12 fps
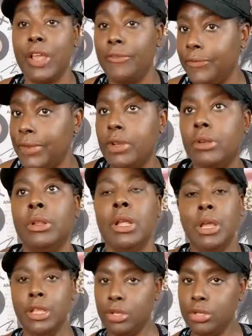I feel,
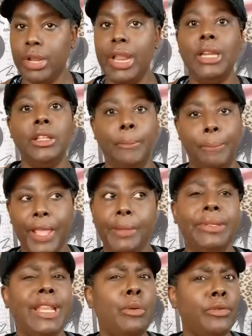you know, that little
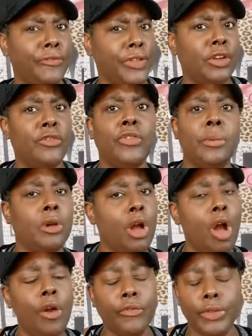pep that I would feel from
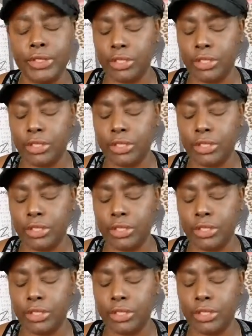coffee.